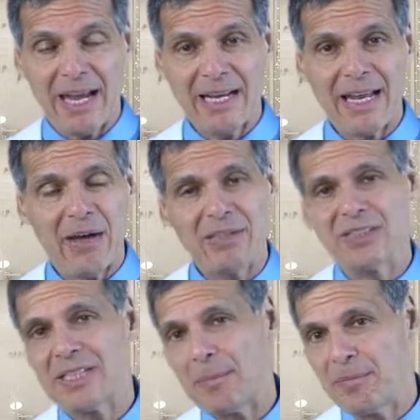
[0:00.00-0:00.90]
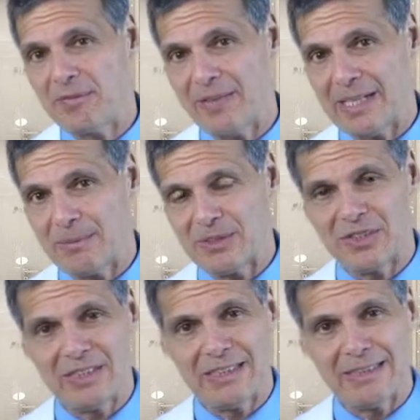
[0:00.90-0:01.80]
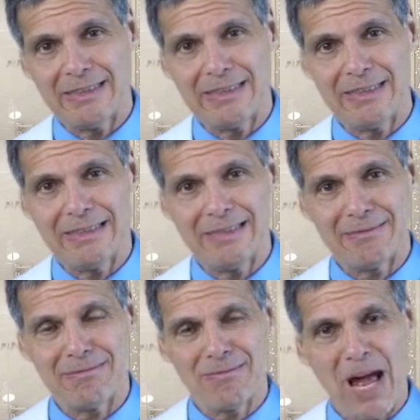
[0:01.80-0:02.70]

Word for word: and how to supplement vitamin C, uh,